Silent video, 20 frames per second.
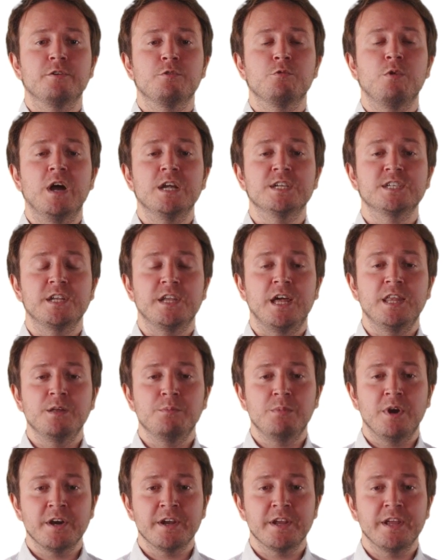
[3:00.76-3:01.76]
requires an
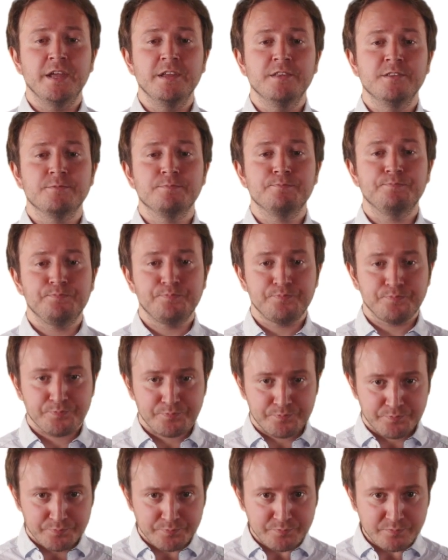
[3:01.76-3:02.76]
Hadamard gate
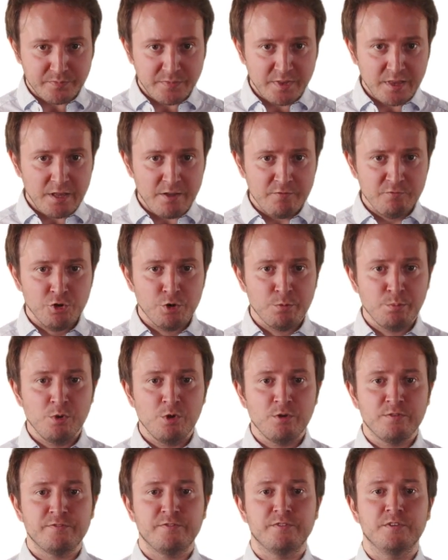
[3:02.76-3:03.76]
for
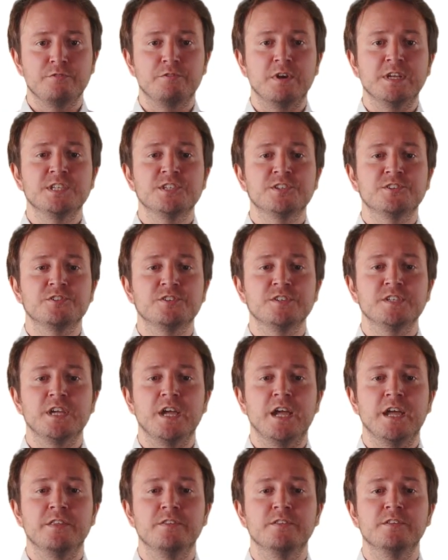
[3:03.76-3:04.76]
both registry
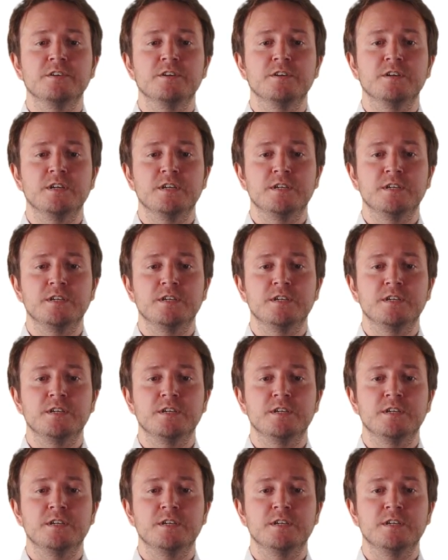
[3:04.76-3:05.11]
and